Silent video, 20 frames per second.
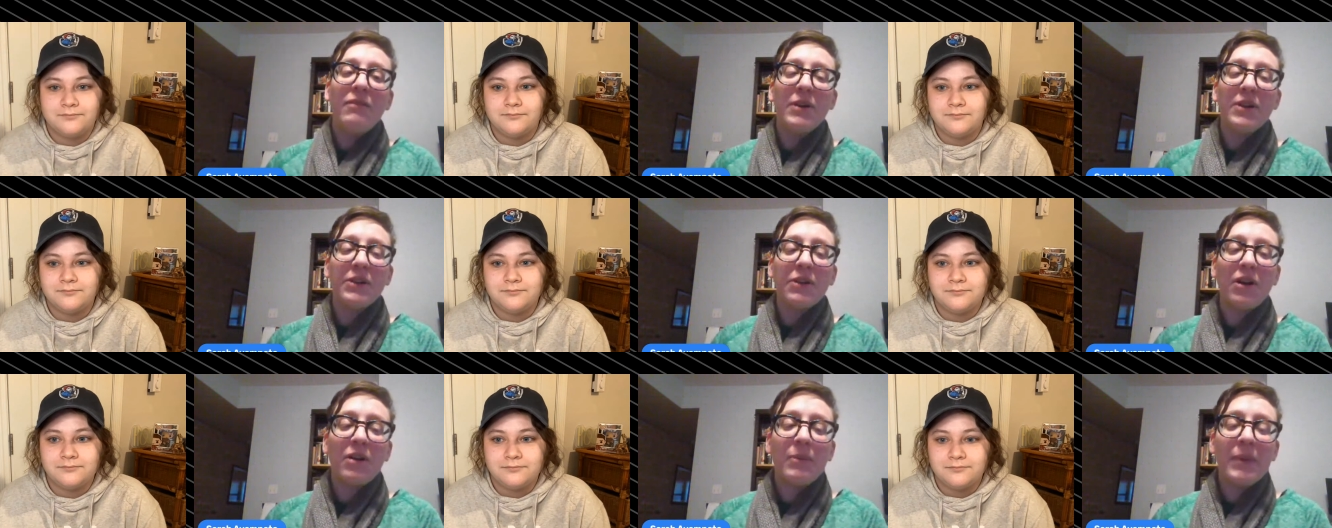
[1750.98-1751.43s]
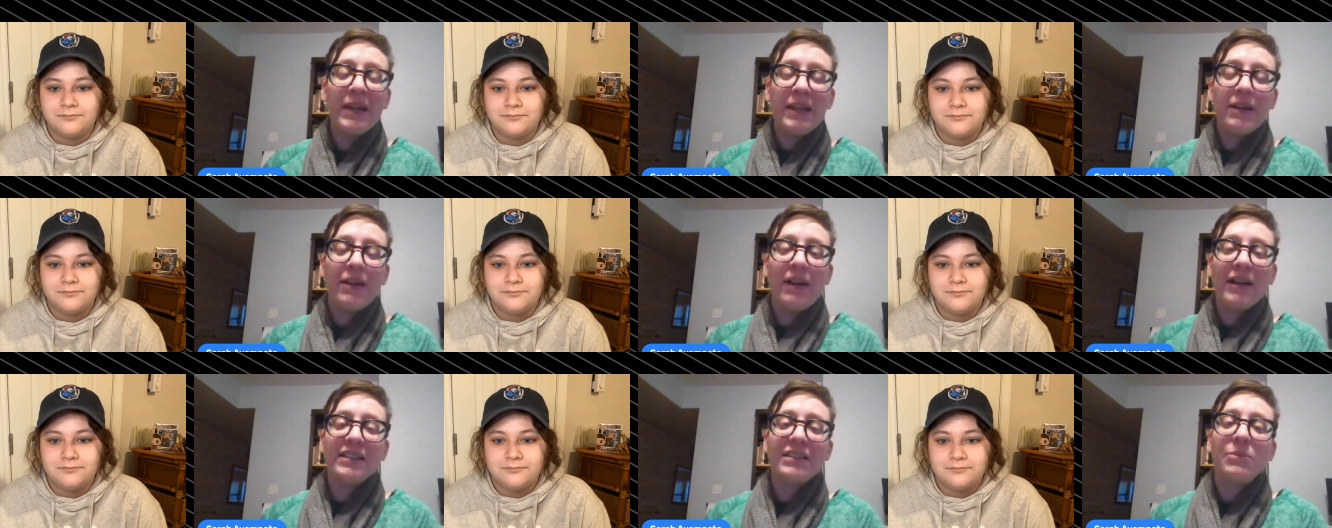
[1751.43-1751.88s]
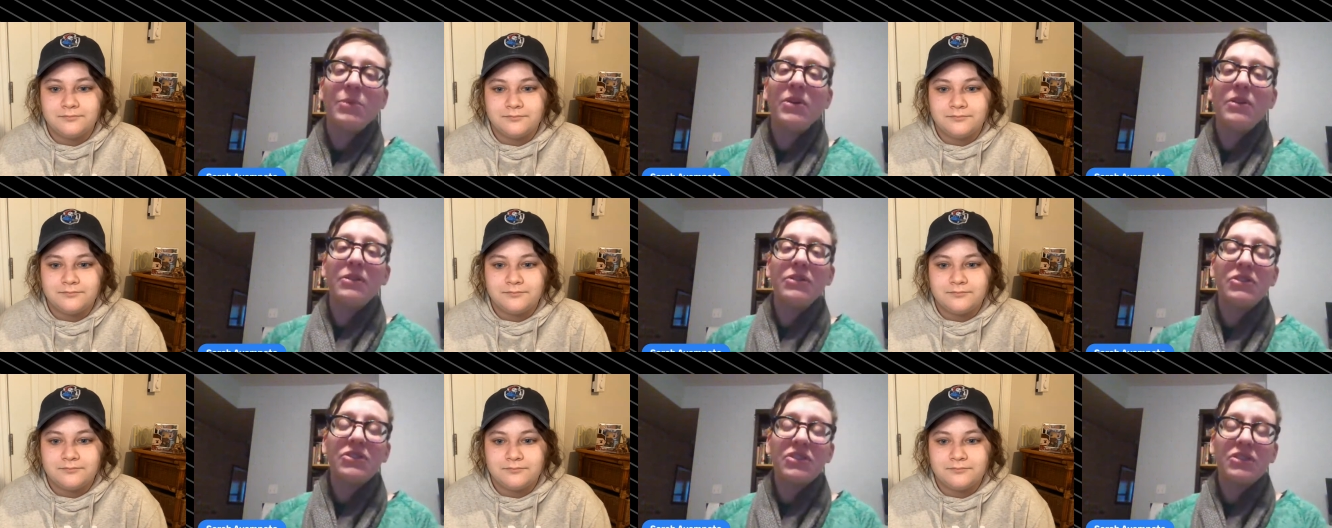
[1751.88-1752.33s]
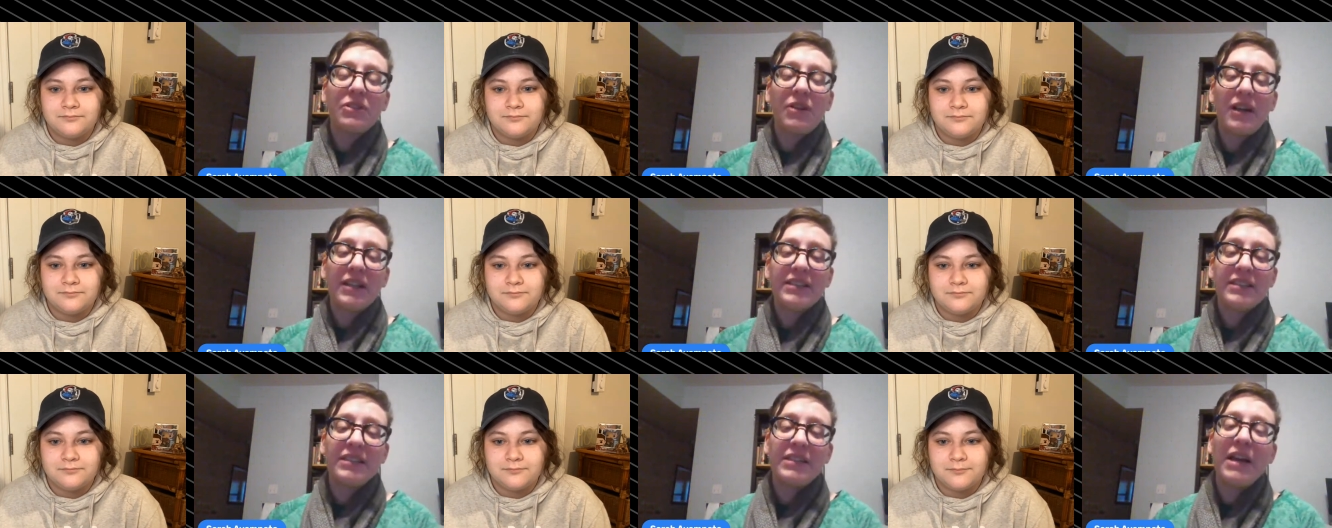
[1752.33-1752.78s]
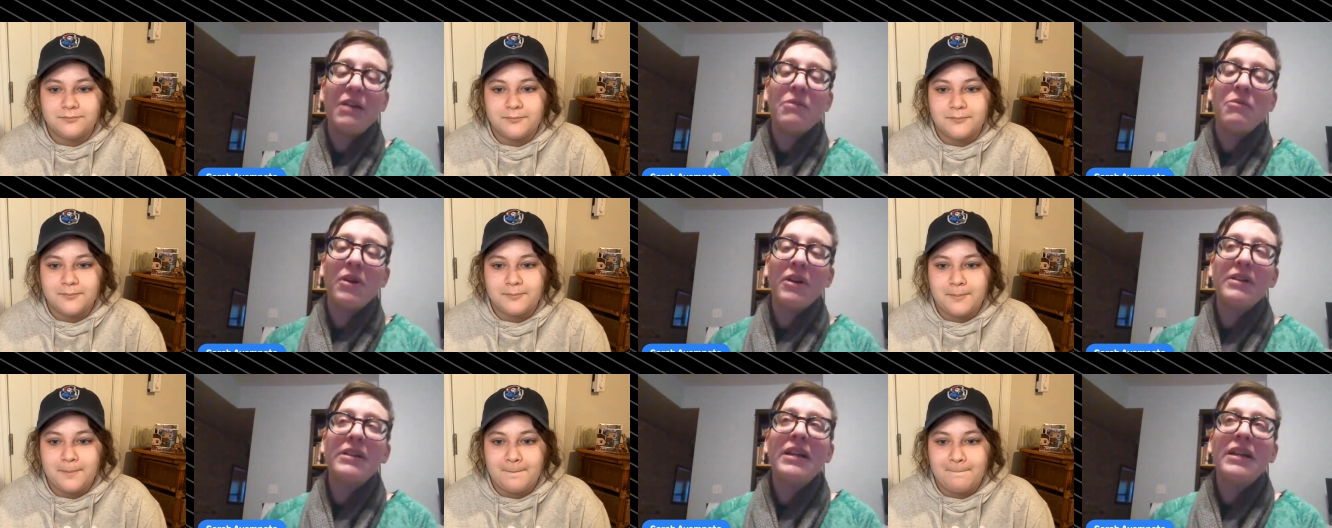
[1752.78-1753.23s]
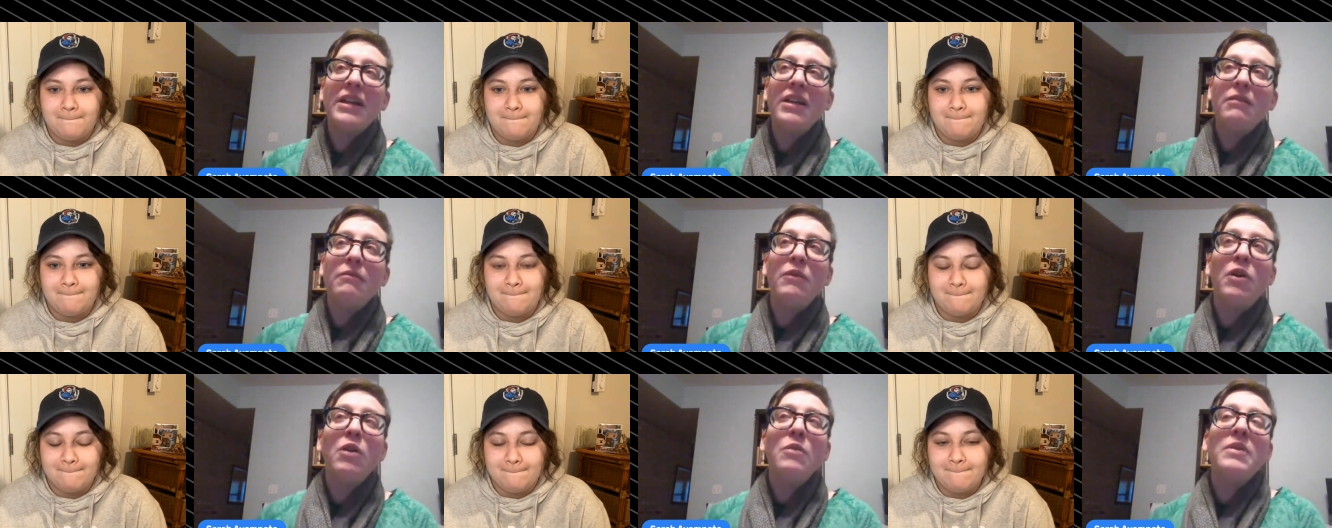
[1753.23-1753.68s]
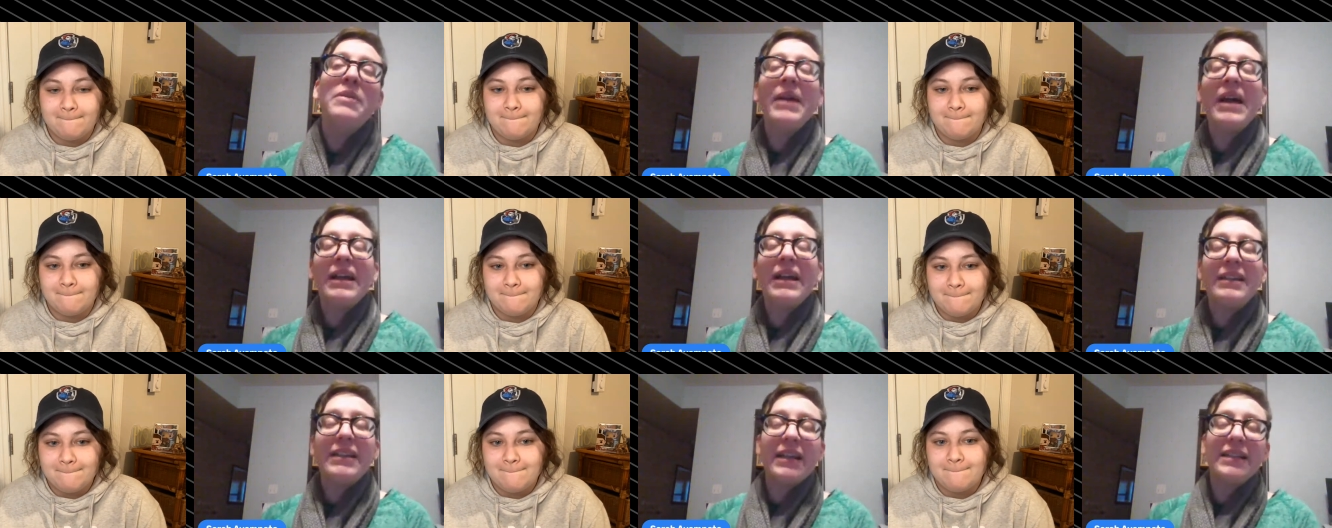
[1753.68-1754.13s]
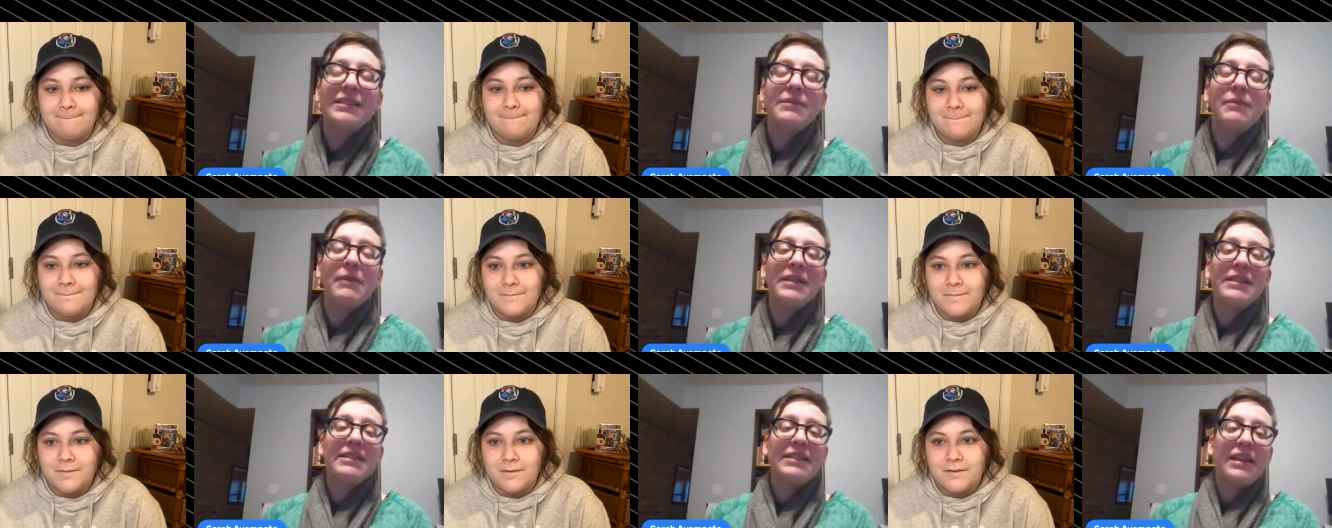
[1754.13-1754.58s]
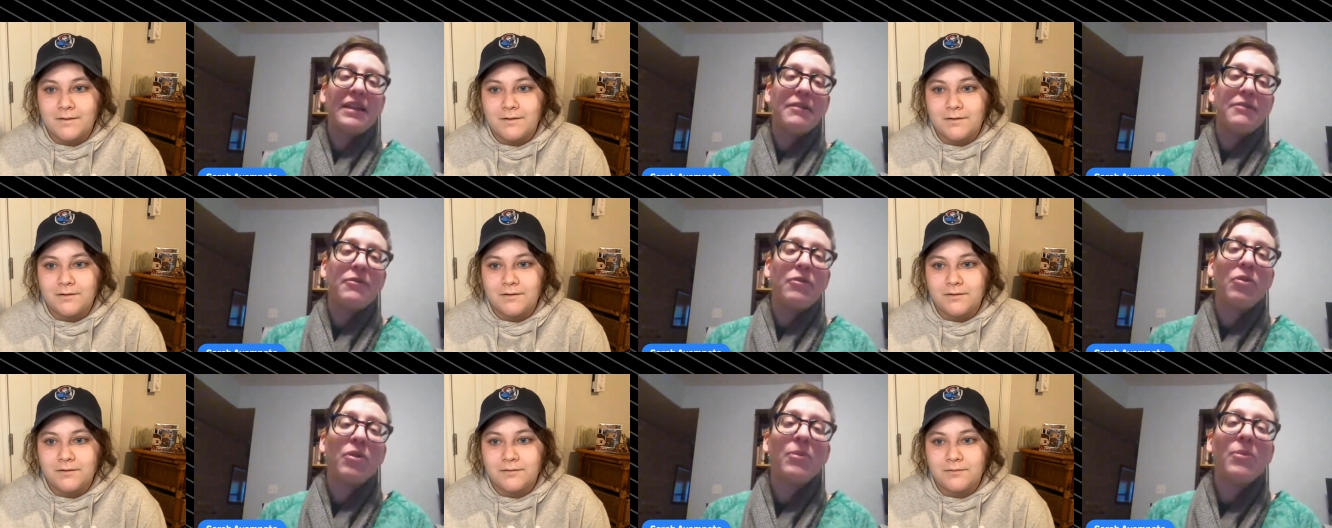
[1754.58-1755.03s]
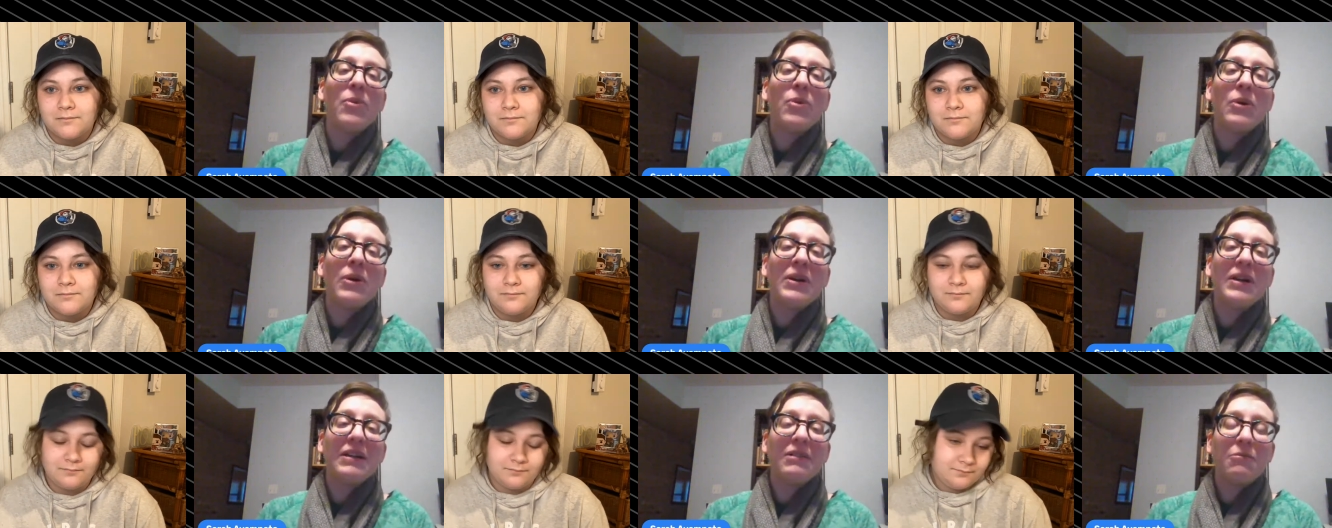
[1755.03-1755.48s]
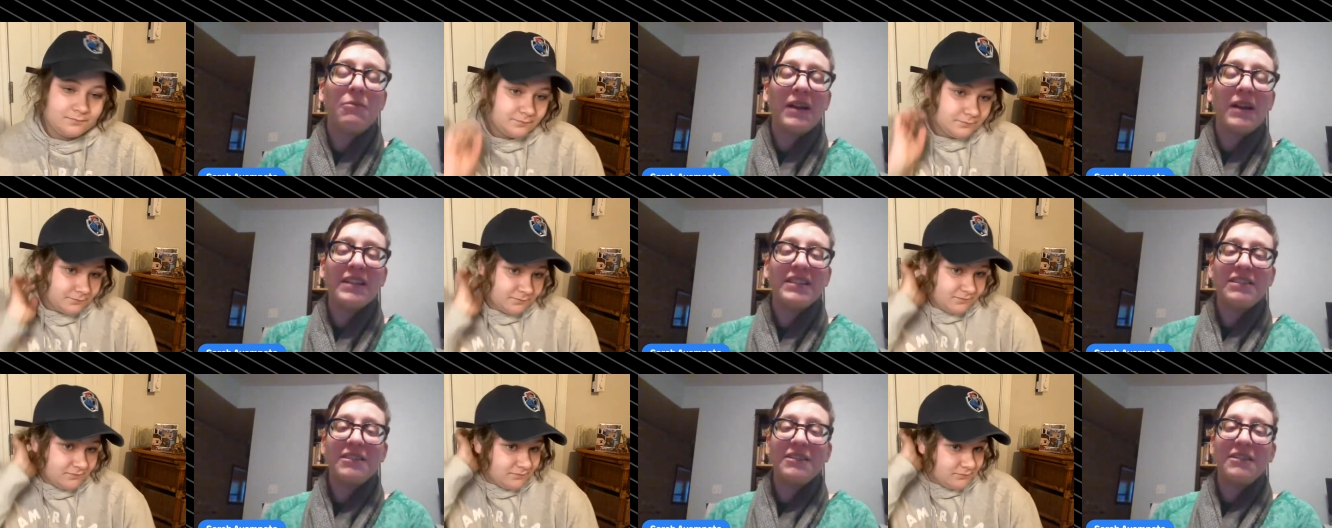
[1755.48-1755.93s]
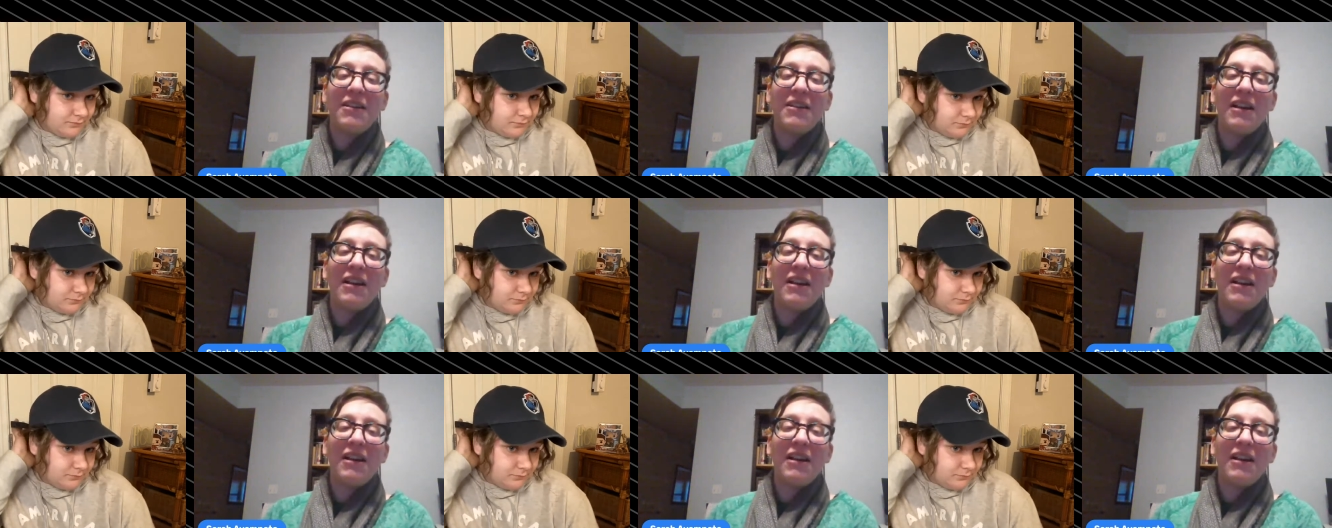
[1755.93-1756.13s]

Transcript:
Speaker 1: with our many awesome hosts across the network. We'll be back next Wednesday for more Western